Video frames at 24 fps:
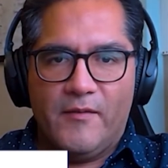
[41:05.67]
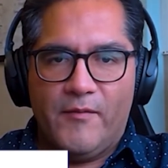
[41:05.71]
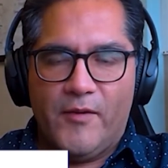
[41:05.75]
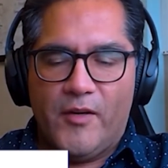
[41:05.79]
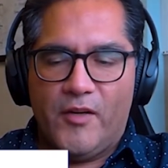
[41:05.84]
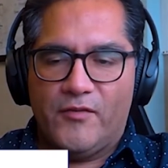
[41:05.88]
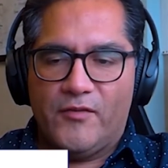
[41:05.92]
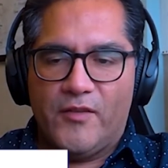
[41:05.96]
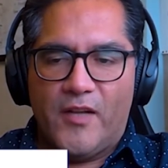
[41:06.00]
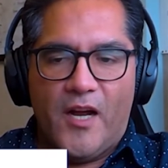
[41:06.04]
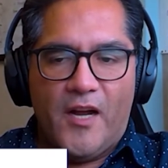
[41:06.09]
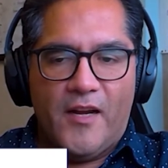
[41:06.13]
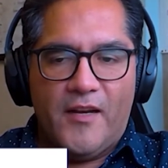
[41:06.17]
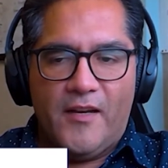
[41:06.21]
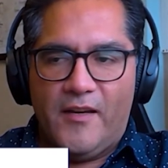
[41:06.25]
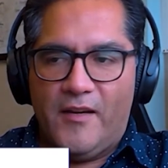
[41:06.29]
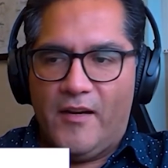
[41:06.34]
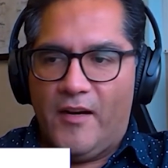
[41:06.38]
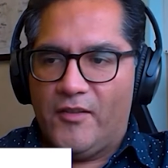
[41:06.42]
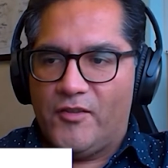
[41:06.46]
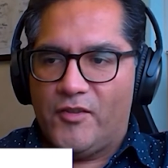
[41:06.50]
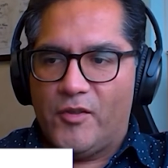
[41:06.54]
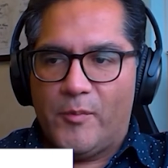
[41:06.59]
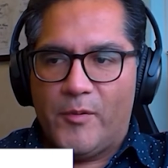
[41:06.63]
because in
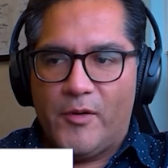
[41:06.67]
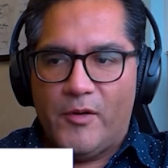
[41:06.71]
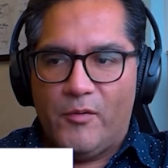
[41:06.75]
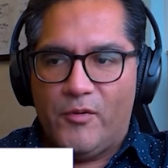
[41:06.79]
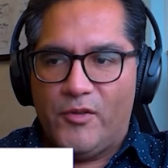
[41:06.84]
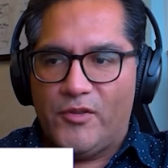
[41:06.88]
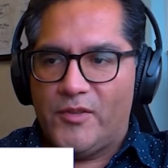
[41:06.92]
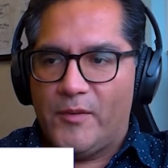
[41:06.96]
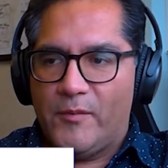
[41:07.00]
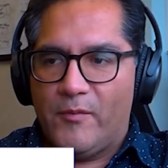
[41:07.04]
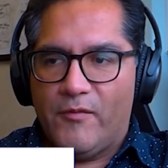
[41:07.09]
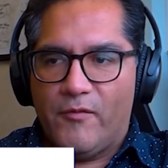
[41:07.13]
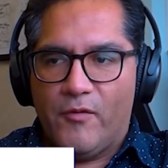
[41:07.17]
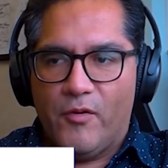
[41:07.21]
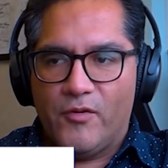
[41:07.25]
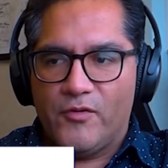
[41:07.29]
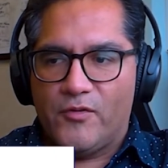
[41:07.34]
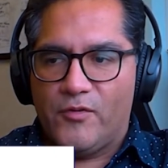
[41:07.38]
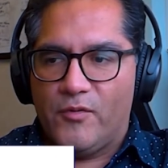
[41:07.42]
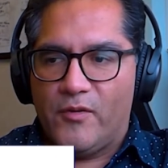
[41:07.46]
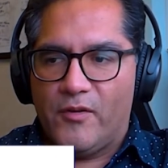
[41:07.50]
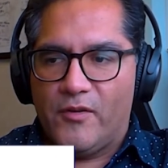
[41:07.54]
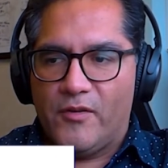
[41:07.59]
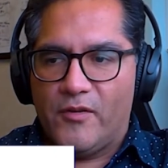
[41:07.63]
entrepreneurship, of
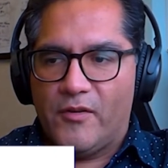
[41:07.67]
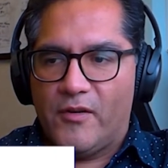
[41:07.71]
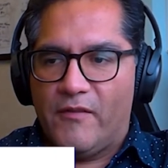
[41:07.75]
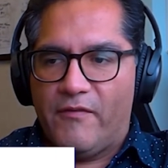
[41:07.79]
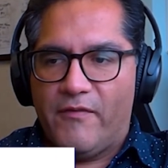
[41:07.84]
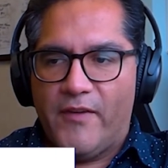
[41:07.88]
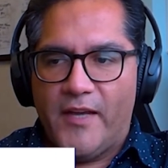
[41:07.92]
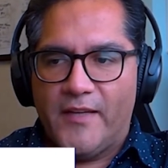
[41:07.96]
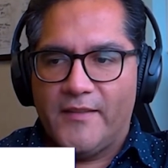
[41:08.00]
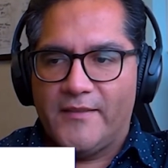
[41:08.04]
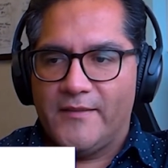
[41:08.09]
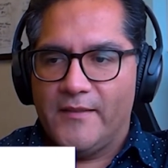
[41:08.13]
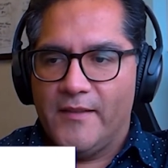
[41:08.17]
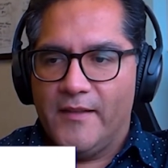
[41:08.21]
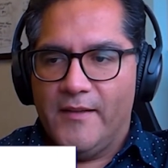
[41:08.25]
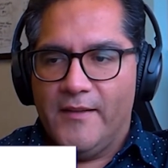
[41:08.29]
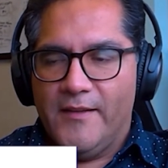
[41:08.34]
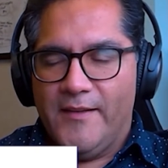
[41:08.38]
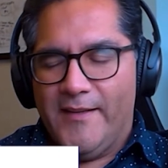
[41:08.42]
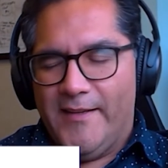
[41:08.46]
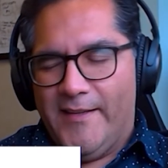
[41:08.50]
course, you're gonna face